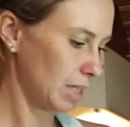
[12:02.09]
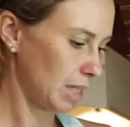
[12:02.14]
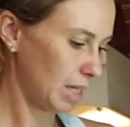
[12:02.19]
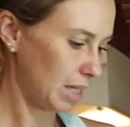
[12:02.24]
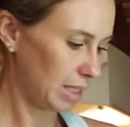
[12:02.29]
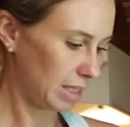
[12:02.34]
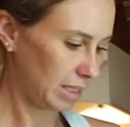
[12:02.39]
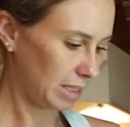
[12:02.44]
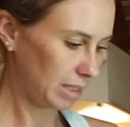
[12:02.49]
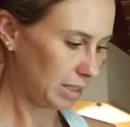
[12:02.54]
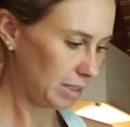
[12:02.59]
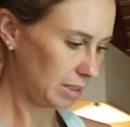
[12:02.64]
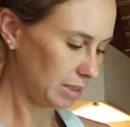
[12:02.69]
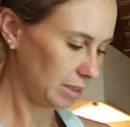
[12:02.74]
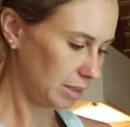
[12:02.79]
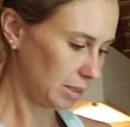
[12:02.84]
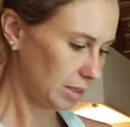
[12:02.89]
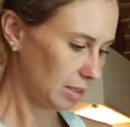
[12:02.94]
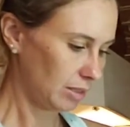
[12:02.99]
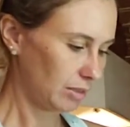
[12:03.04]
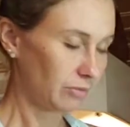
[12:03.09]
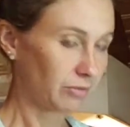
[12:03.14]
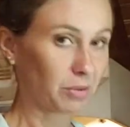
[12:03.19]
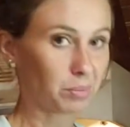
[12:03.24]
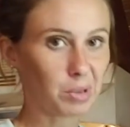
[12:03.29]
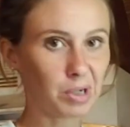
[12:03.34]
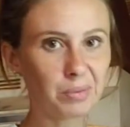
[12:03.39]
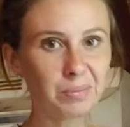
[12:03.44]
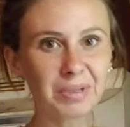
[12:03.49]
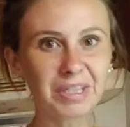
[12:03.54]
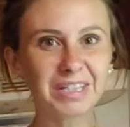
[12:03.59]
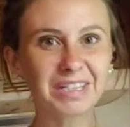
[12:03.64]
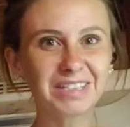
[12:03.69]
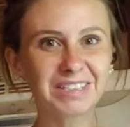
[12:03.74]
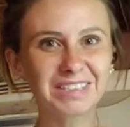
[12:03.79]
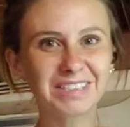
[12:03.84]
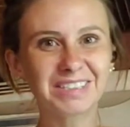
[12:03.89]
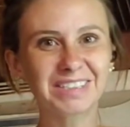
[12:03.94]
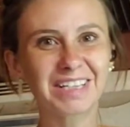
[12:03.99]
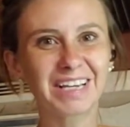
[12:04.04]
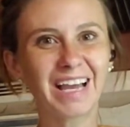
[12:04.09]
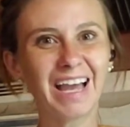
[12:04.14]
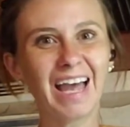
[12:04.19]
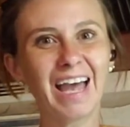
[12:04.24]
honey from our bees.